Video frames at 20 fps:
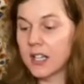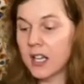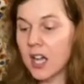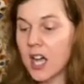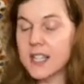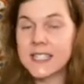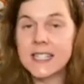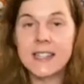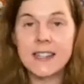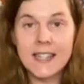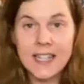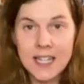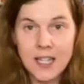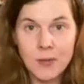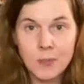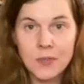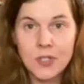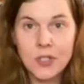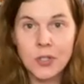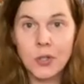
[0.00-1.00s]
causing
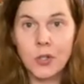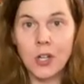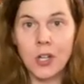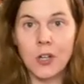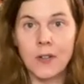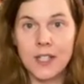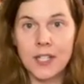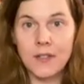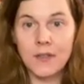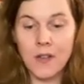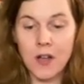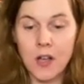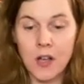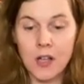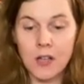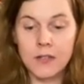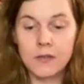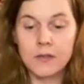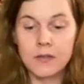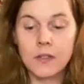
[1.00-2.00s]
them to grow and
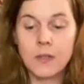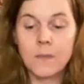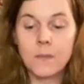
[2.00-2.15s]
evolve,